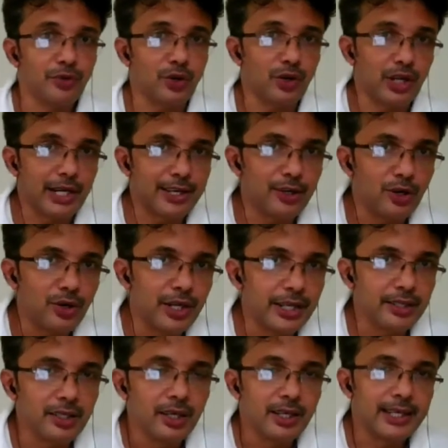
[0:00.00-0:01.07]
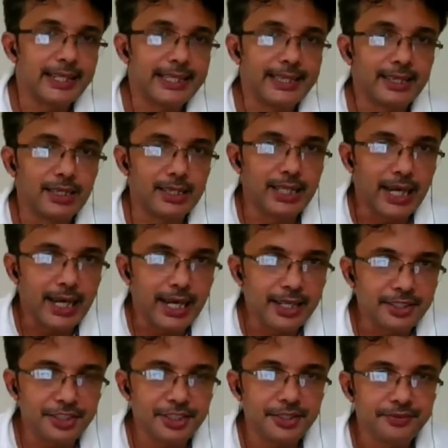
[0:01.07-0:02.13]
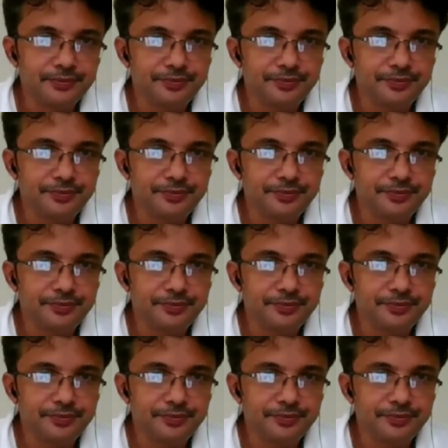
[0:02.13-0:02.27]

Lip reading: For recording that